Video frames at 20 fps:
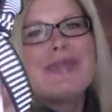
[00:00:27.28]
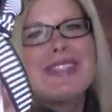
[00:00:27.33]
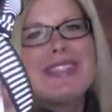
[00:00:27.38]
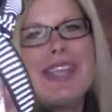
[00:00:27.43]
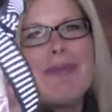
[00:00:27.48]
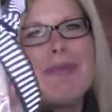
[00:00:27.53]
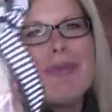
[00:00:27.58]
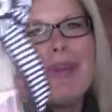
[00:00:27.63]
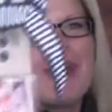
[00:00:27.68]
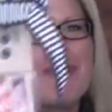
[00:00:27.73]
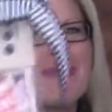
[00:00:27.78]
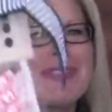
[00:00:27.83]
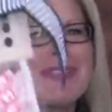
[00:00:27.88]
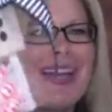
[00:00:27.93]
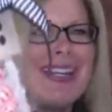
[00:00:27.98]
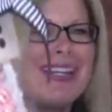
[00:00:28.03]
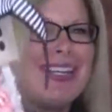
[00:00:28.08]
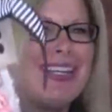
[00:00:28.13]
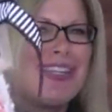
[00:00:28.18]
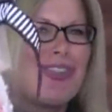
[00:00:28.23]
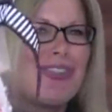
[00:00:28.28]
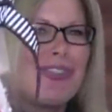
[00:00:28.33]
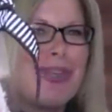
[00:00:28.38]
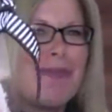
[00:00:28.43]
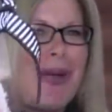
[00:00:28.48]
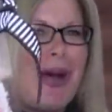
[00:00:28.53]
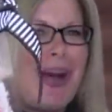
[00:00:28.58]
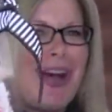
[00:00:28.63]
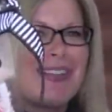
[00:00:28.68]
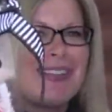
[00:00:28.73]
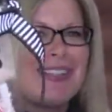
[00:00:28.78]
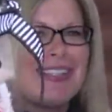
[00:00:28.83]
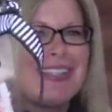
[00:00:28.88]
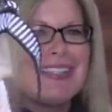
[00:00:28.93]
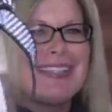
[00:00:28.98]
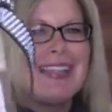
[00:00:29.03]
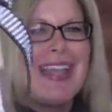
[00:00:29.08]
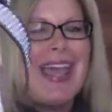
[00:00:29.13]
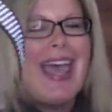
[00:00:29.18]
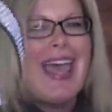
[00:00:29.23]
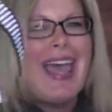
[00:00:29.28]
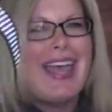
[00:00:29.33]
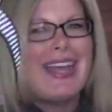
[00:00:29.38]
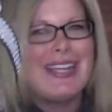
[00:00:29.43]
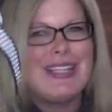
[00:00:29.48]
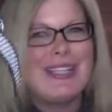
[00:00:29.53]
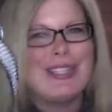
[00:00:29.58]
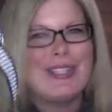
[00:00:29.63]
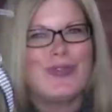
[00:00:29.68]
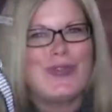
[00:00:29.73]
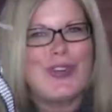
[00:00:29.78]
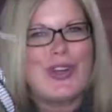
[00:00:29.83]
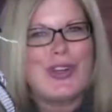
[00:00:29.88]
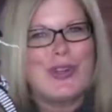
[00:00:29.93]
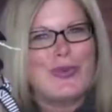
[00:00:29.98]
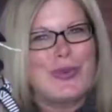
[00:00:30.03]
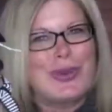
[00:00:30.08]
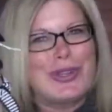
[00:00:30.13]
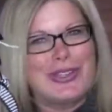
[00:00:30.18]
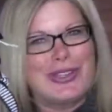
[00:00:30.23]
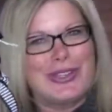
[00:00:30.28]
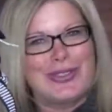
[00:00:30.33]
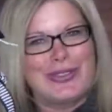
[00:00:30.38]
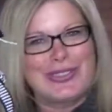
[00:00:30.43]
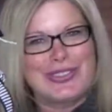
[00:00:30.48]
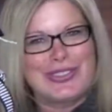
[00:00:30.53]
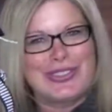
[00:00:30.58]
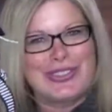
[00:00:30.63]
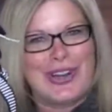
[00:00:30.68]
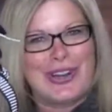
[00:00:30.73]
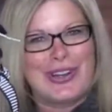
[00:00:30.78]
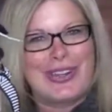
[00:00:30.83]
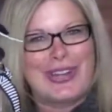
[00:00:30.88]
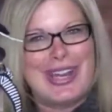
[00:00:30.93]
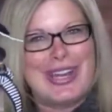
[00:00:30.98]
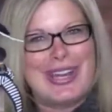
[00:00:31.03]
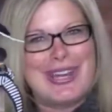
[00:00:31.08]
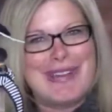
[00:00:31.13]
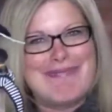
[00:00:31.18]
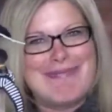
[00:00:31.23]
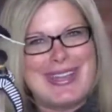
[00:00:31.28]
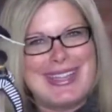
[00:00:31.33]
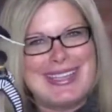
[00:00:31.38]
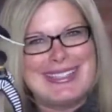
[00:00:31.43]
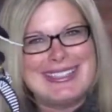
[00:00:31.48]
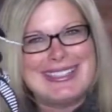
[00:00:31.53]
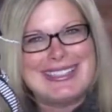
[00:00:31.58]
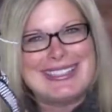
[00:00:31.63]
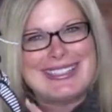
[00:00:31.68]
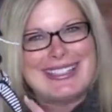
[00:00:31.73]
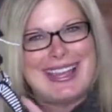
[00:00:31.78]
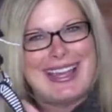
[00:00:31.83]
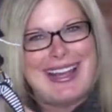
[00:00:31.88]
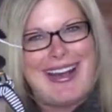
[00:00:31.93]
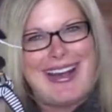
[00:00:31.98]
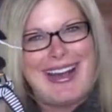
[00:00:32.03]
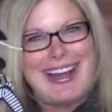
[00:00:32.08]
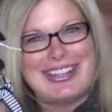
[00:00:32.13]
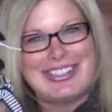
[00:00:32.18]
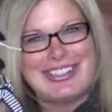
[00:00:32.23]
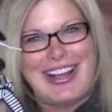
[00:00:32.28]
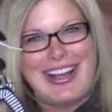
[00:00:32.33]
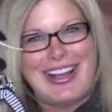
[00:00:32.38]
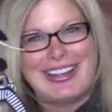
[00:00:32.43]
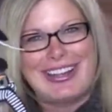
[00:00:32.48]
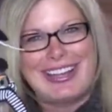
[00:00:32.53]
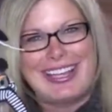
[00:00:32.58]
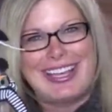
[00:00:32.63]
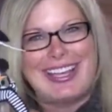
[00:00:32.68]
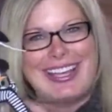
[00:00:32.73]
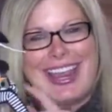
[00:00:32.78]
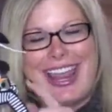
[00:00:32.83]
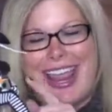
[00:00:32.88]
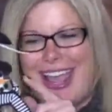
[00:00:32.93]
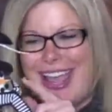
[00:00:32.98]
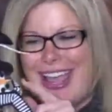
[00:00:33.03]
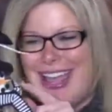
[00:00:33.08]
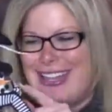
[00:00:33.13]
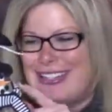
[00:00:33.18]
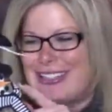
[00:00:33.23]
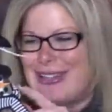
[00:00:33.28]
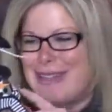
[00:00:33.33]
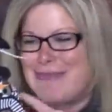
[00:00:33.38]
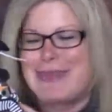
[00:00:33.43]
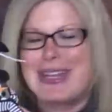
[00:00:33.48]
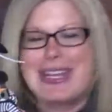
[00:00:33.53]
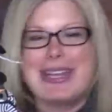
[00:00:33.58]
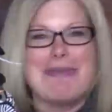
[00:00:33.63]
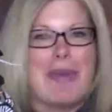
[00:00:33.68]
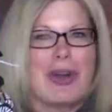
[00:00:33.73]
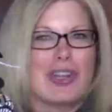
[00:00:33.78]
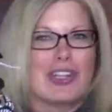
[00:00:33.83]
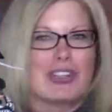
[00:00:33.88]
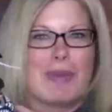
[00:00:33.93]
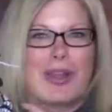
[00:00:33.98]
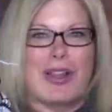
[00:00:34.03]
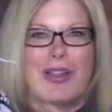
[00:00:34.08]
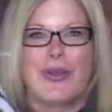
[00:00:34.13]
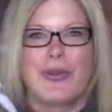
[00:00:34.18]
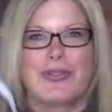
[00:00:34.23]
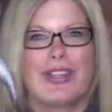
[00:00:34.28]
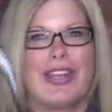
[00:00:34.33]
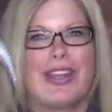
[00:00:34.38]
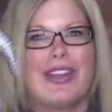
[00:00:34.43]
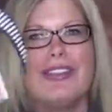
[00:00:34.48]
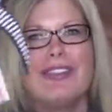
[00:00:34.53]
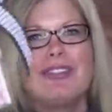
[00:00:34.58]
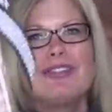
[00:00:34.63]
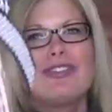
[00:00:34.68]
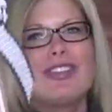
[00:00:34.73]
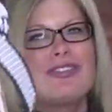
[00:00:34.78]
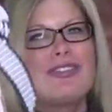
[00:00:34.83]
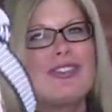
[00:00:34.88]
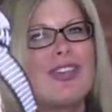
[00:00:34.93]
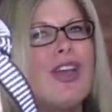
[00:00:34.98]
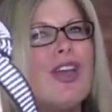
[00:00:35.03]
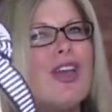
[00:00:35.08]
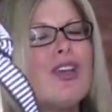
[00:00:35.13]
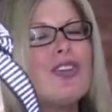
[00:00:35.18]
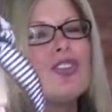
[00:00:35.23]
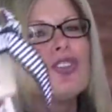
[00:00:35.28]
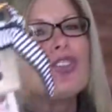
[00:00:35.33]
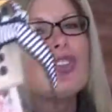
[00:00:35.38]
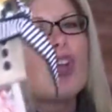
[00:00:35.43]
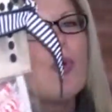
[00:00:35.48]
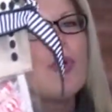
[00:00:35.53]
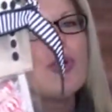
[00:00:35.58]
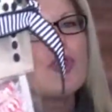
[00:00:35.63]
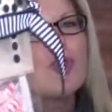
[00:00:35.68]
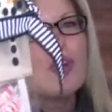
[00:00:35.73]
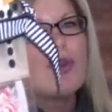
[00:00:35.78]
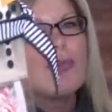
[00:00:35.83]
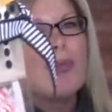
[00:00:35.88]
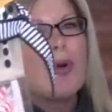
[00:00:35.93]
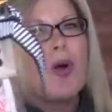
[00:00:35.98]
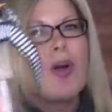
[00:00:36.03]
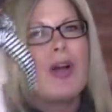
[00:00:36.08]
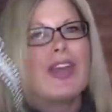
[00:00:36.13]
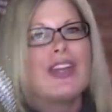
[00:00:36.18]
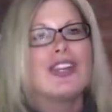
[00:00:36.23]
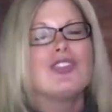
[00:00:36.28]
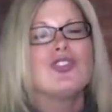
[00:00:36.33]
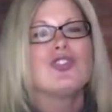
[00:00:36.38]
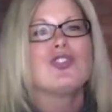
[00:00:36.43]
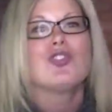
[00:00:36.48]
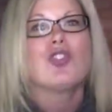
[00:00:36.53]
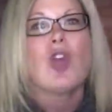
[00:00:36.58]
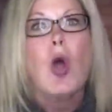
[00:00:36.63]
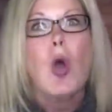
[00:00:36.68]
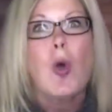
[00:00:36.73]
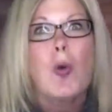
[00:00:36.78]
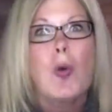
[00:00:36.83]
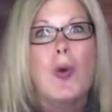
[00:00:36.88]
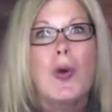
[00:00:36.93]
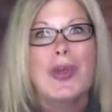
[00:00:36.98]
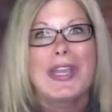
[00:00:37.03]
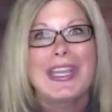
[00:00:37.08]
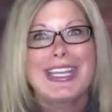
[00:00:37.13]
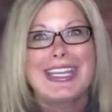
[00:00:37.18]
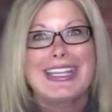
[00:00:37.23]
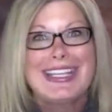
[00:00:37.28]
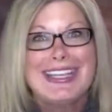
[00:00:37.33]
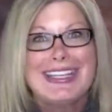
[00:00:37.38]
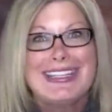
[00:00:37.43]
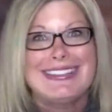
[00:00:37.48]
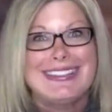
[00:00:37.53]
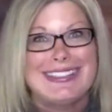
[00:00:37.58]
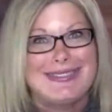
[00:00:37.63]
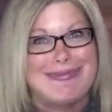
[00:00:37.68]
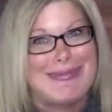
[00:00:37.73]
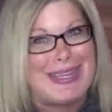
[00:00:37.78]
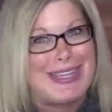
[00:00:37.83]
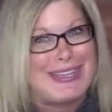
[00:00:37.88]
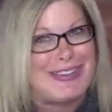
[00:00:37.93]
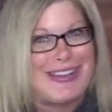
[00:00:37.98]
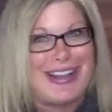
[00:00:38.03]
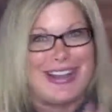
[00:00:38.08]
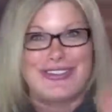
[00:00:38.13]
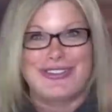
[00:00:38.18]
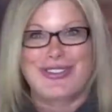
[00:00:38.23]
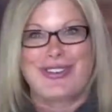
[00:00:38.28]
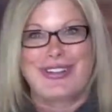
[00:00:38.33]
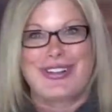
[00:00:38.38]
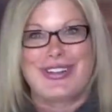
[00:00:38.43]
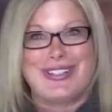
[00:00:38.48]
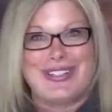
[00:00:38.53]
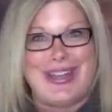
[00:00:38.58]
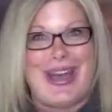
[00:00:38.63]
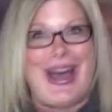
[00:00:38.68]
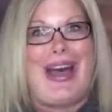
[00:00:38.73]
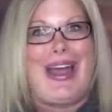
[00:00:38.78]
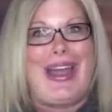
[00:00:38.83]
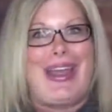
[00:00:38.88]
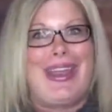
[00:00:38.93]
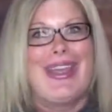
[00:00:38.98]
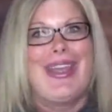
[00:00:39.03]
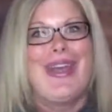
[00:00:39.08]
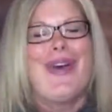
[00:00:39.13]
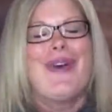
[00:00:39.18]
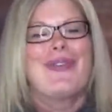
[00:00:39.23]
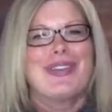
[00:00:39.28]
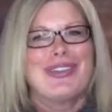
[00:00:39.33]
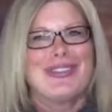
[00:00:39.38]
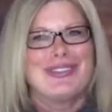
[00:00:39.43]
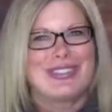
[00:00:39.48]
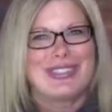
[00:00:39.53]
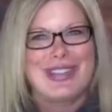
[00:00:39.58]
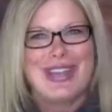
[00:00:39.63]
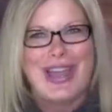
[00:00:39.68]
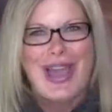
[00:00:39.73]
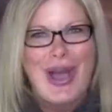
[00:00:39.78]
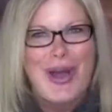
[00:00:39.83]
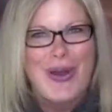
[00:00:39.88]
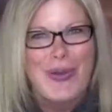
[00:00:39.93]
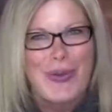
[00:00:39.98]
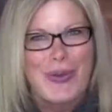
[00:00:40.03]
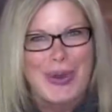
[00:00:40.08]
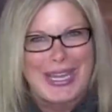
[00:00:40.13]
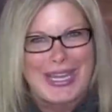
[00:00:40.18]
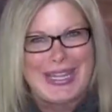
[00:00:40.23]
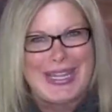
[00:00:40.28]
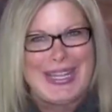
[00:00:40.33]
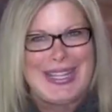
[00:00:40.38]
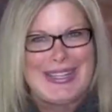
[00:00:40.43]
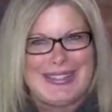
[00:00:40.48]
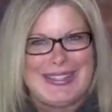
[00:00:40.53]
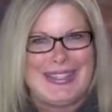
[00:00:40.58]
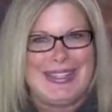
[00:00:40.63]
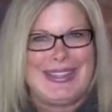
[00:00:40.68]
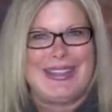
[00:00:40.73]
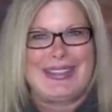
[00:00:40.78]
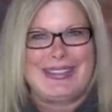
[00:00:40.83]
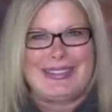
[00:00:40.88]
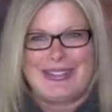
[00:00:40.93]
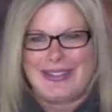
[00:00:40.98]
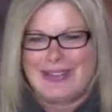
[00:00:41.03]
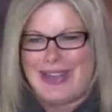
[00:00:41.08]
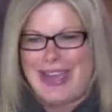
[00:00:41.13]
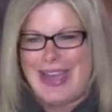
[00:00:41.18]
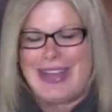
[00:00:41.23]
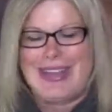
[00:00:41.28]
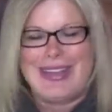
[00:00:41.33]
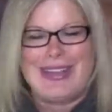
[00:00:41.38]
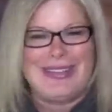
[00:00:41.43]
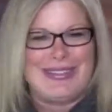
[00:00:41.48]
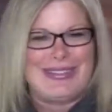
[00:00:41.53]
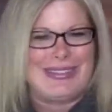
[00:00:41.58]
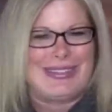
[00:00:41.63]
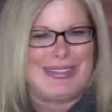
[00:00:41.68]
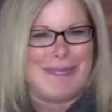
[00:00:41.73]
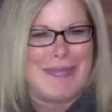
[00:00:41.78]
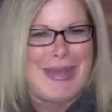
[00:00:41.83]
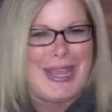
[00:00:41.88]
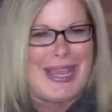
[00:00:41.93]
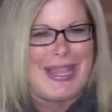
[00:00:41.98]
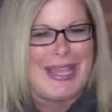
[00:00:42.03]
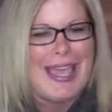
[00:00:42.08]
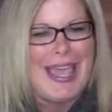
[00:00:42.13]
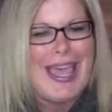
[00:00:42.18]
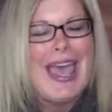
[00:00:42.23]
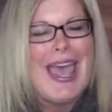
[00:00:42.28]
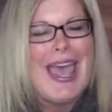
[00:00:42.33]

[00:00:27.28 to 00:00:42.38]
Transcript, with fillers: Stampin' Up! tiny treat boxes and he's filled with little starlight mints hot chocolate and mini marshmallows and he's just so adorable and he's so quick and easy to make. You guys are going to die when you see how quick and easy this little guy is to make.